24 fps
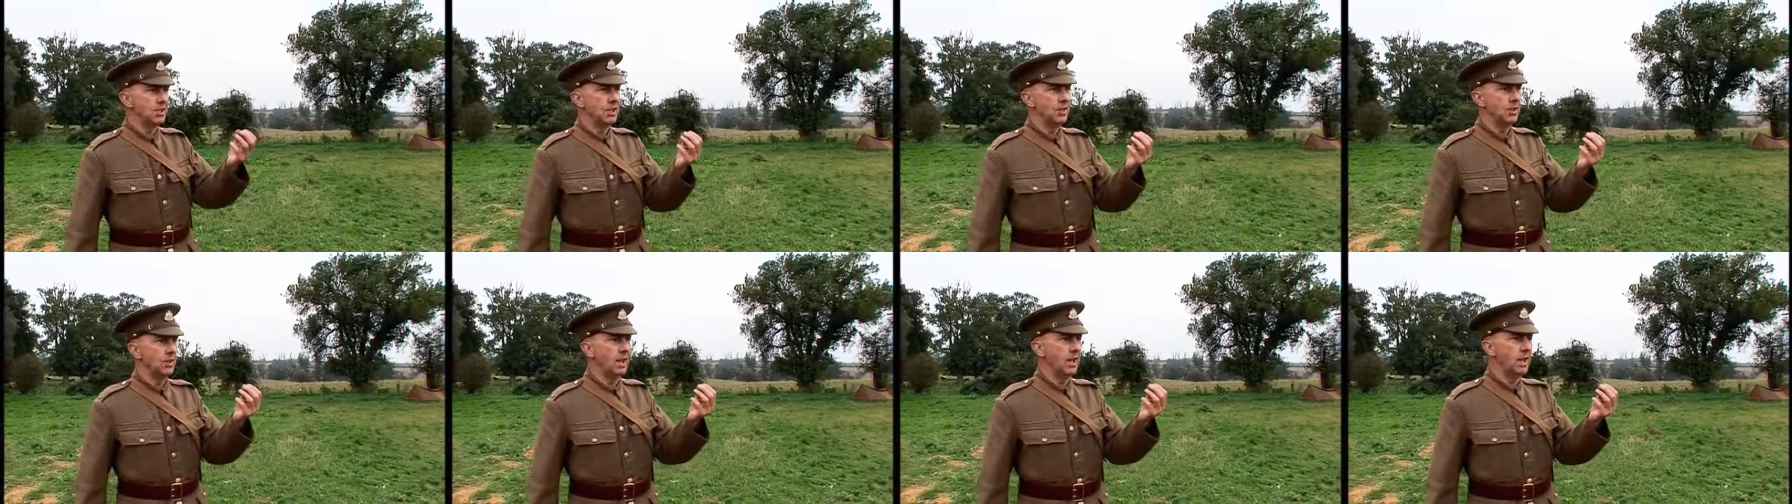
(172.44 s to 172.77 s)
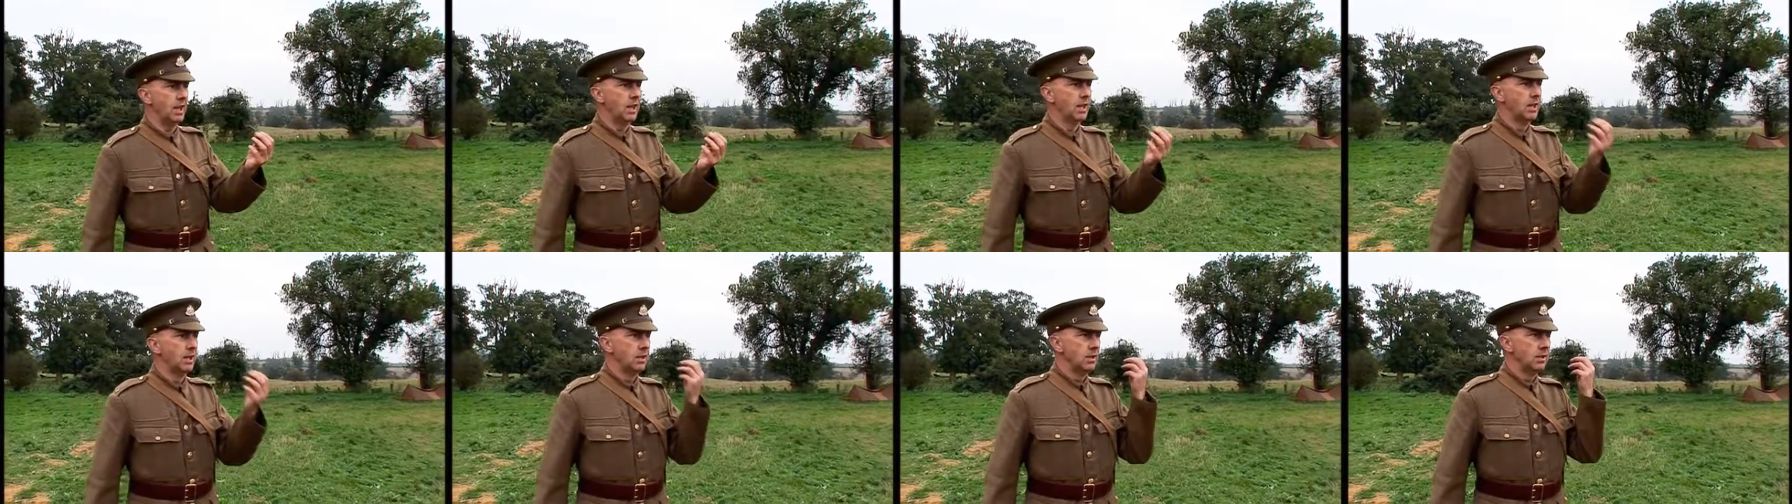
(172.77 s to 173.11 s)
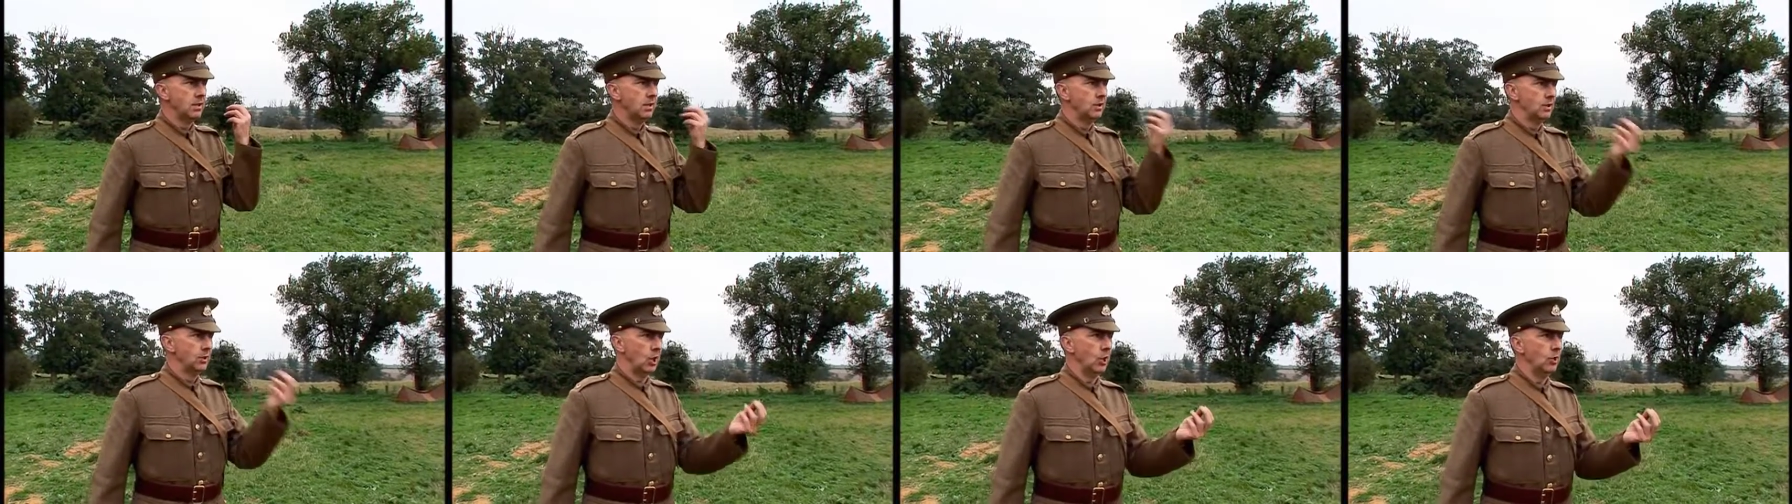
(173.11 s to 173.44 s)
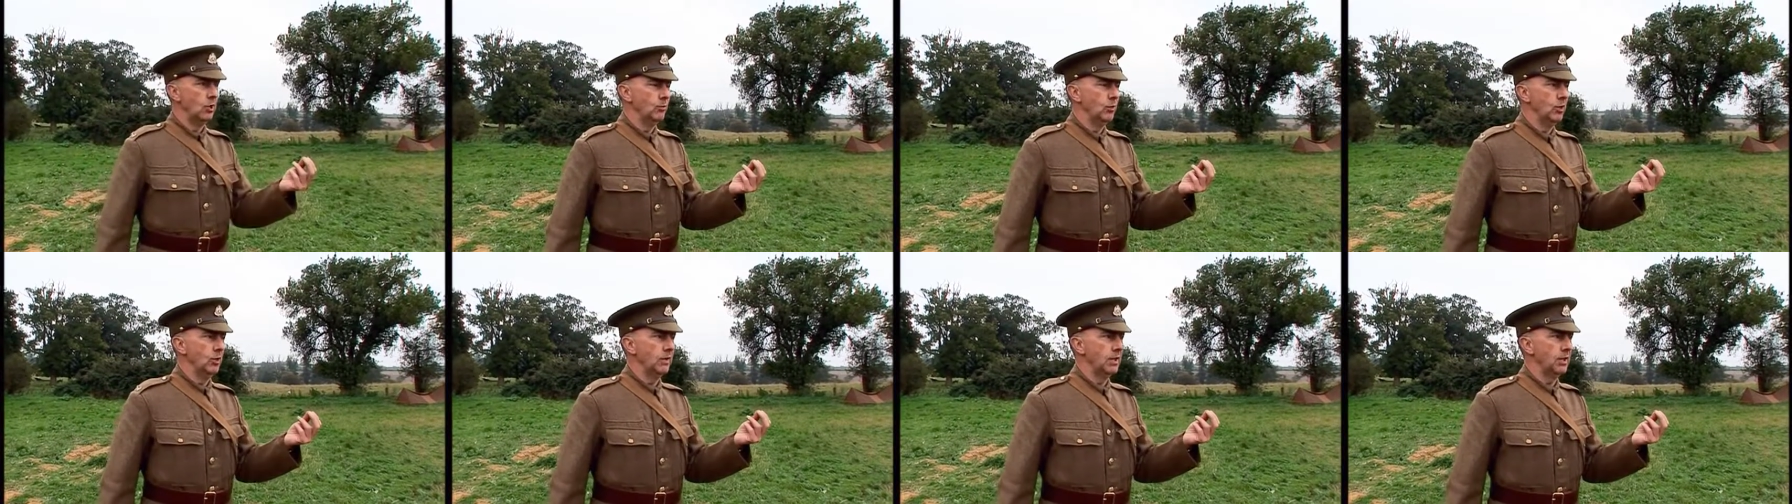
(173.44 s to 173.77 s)
under control. Don't
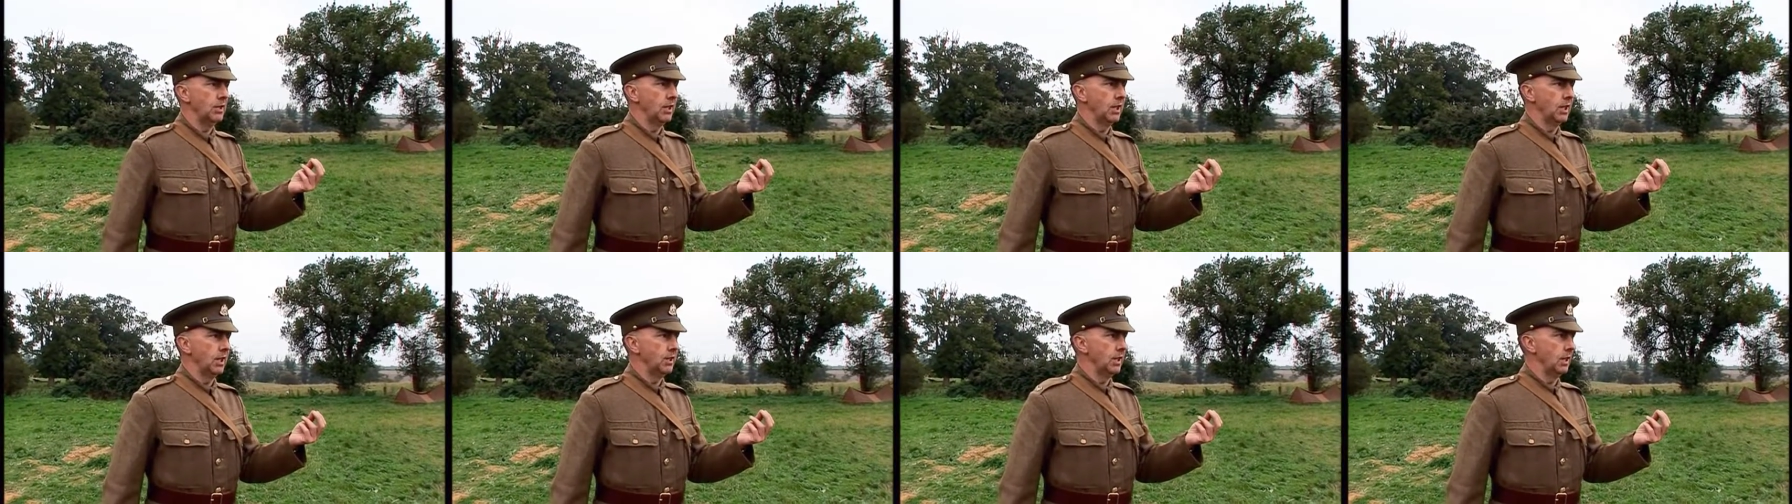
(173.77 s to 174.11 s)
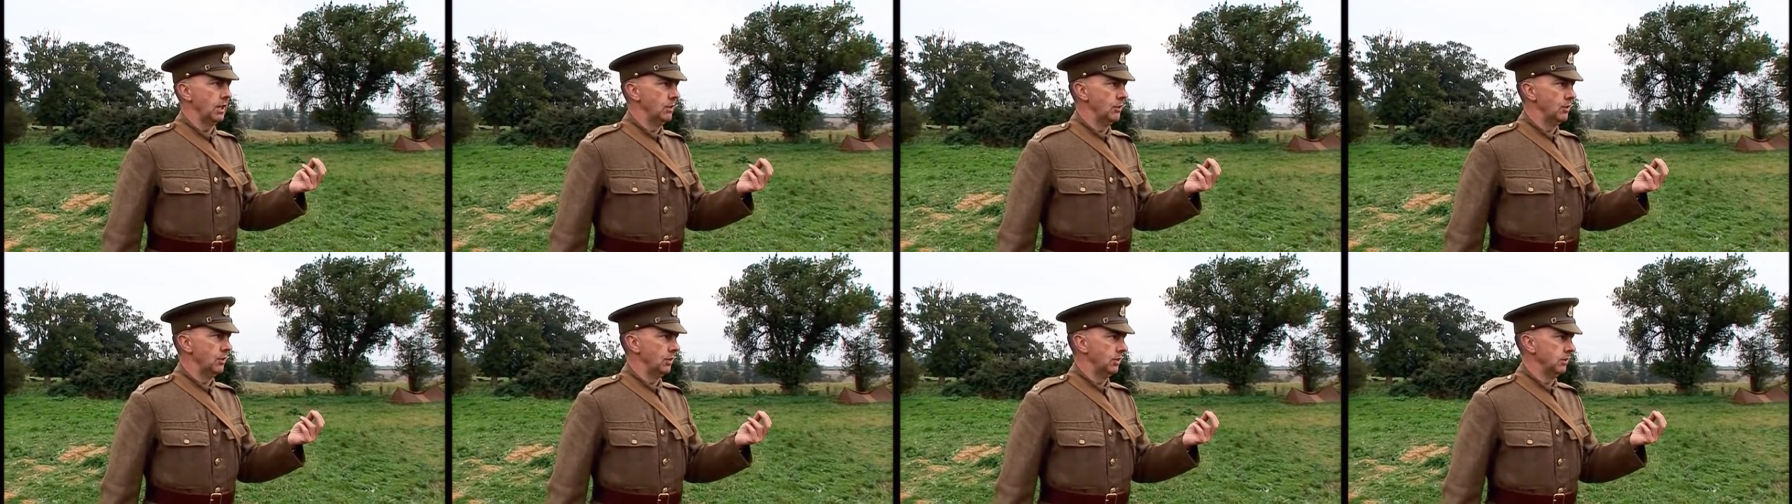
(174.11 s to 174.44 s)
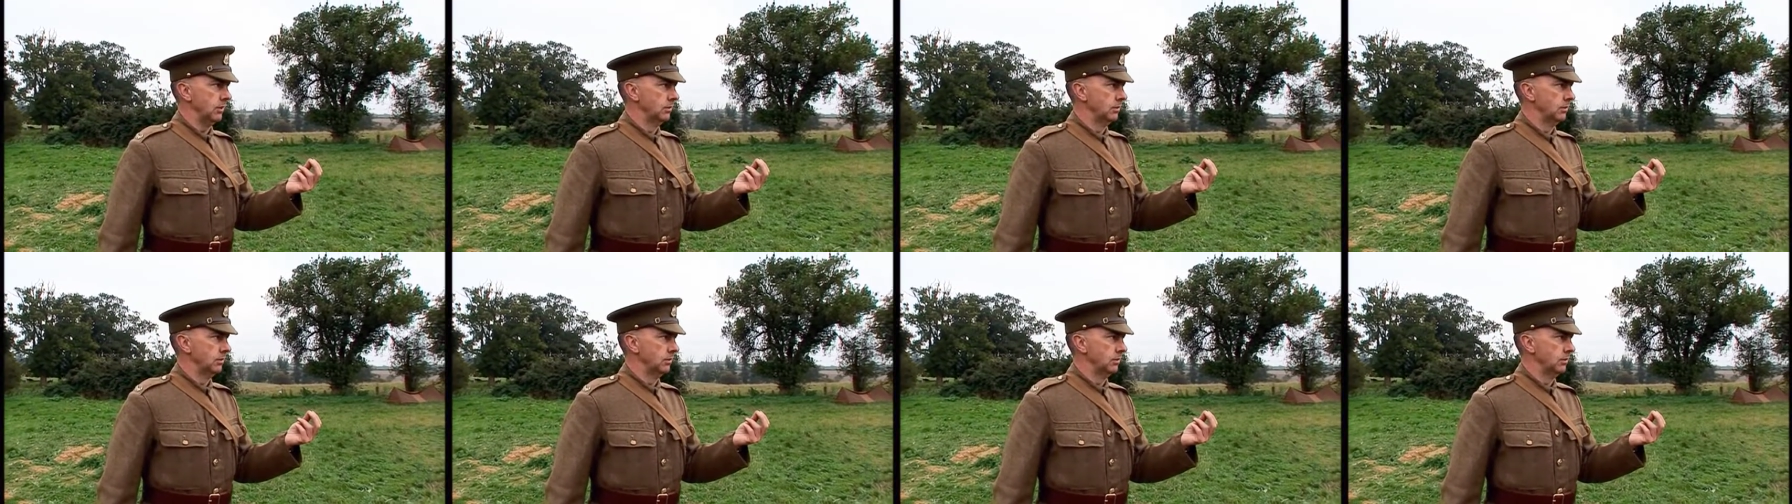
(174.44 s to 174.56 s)
move it until I tell you to.